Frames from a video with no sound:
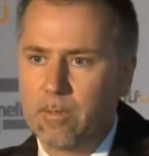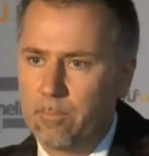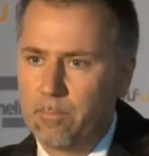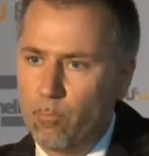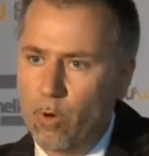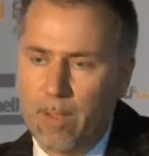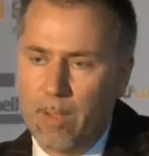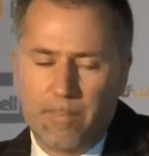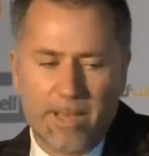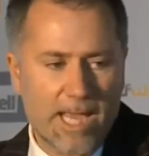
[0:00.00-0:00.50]

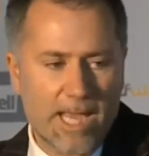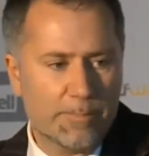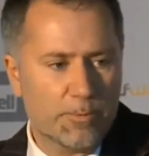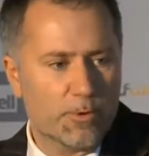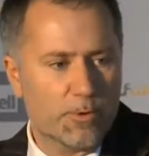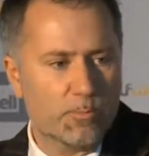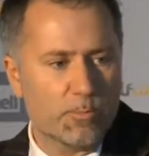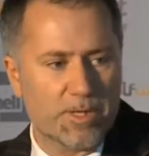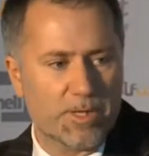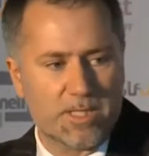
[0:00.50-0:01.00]
white paper
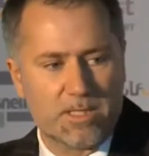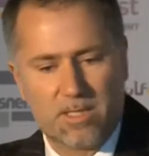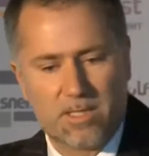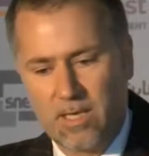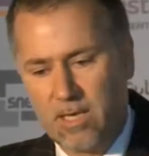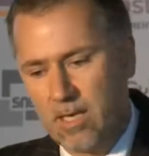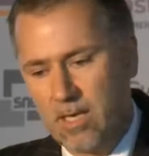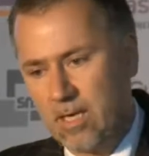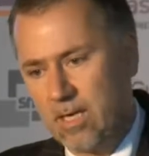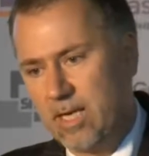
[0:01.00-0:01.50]
and with this
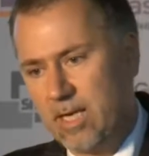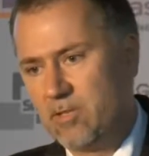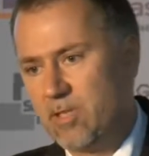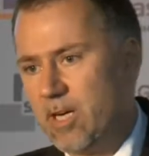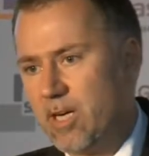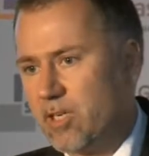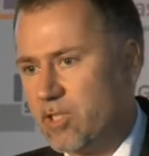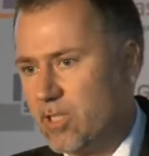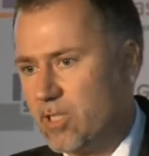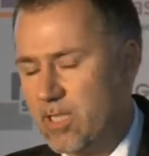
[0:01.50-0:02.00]

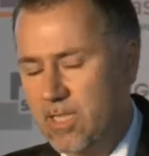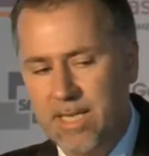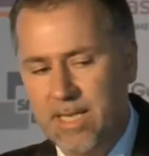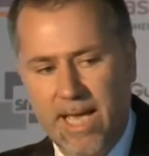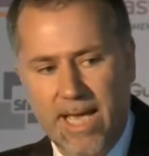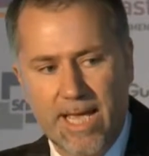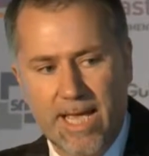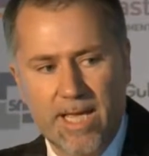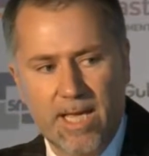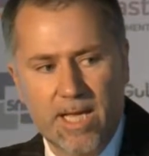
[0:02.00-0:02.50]
introduction
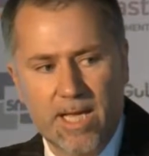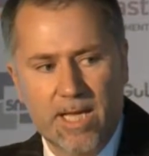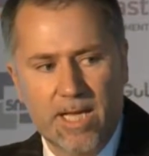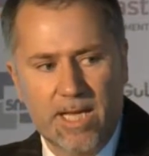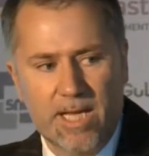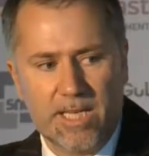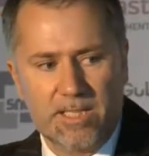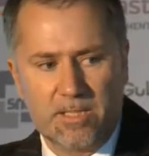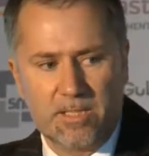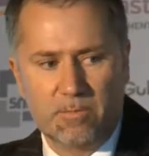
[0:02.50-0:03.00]
today
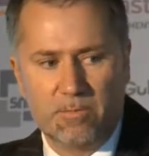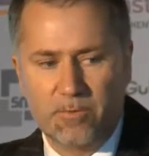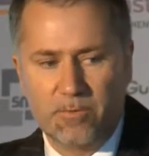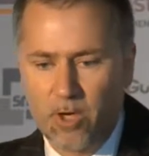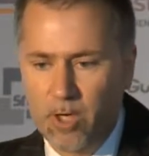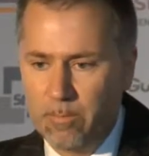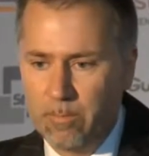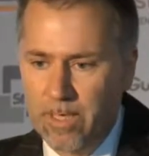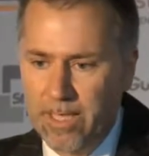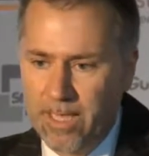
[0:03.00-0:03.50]
is to
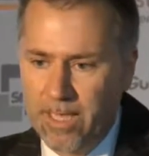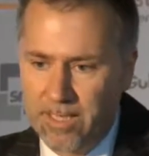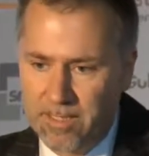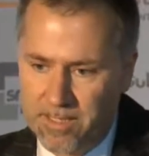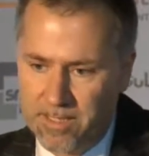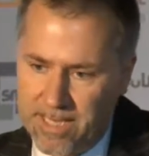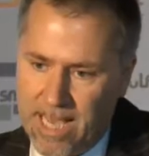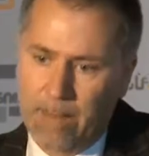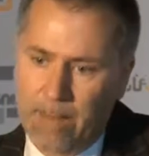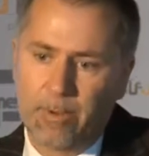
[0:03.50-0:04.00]
firmly
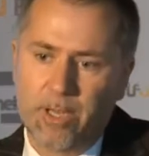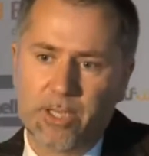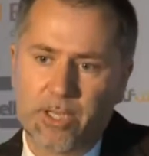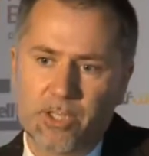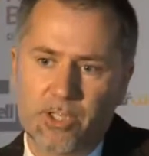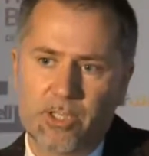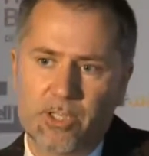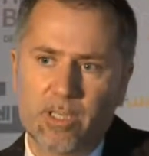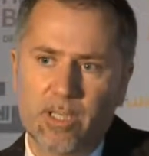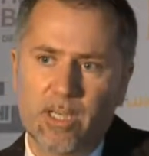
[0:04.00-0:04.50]

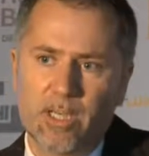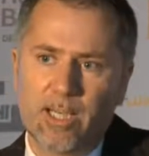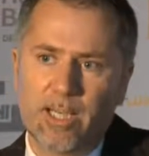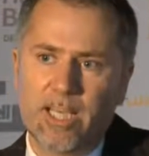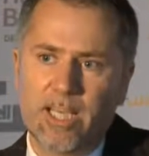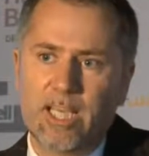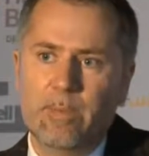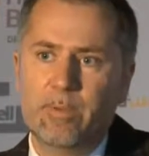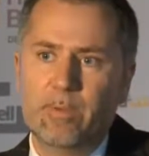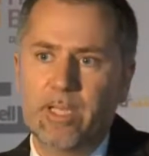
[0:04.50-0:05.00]
establish
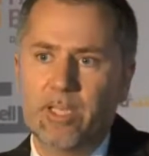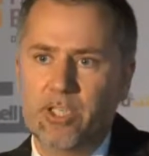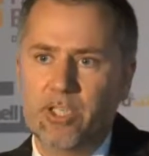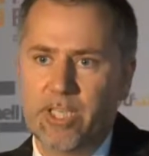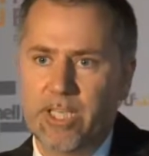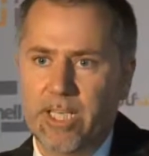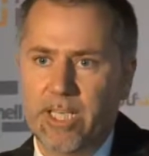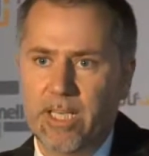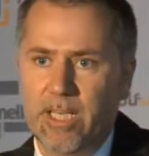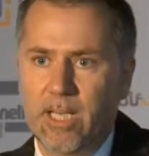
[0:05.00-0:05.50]

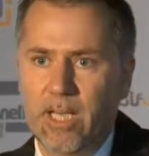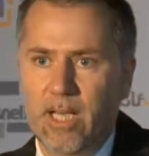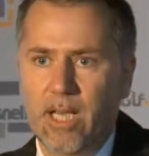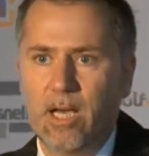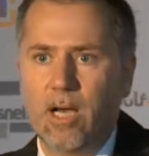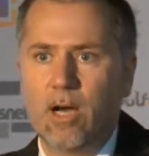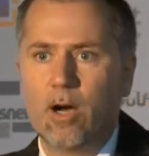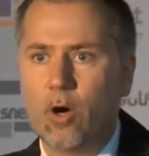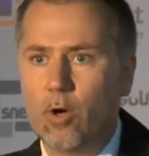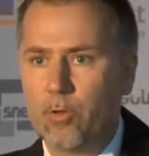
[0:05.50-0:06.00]
EPG
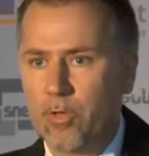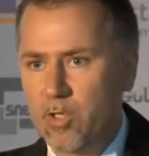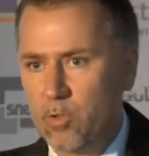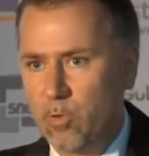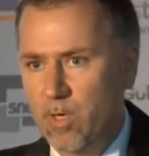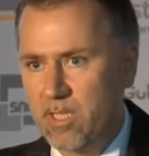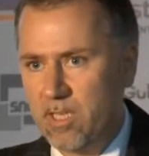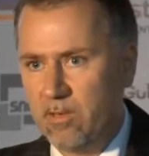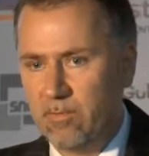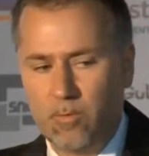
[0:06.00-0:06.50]
on the
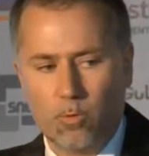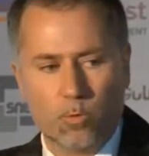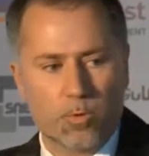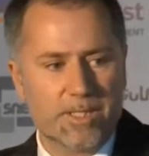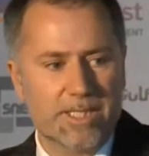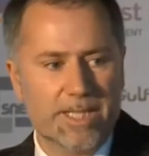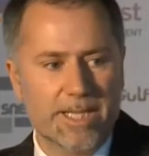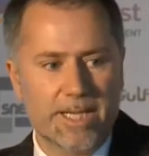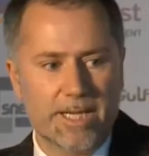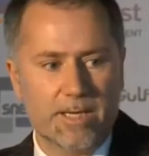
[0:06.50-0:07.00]

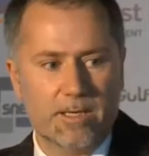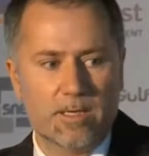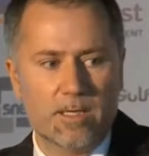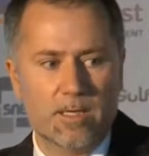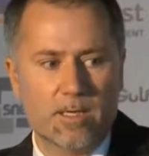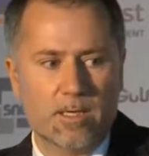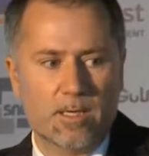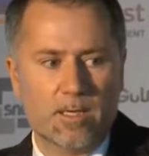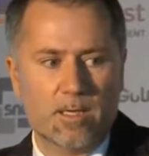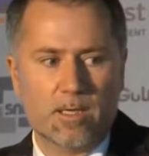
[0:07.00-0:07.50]
2014
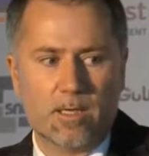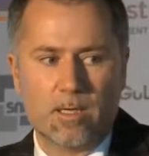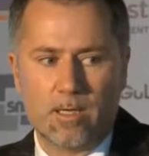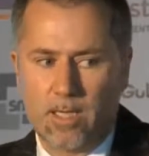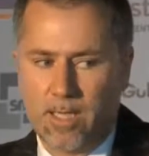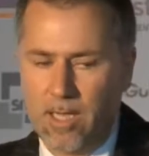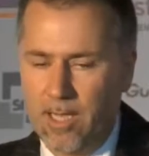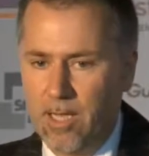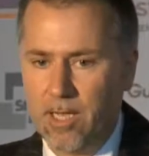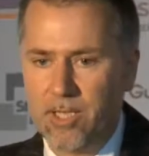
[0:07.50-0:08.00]

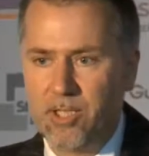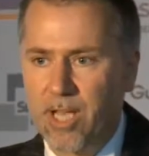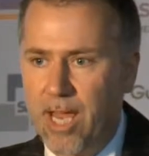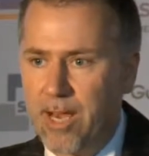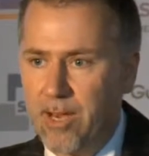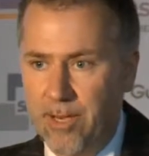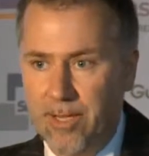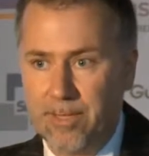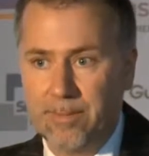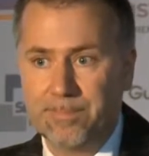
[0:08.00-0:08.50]

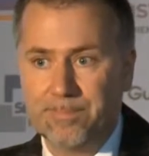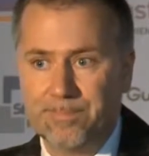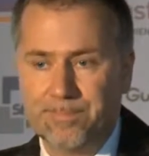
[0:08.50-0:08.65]
agenda.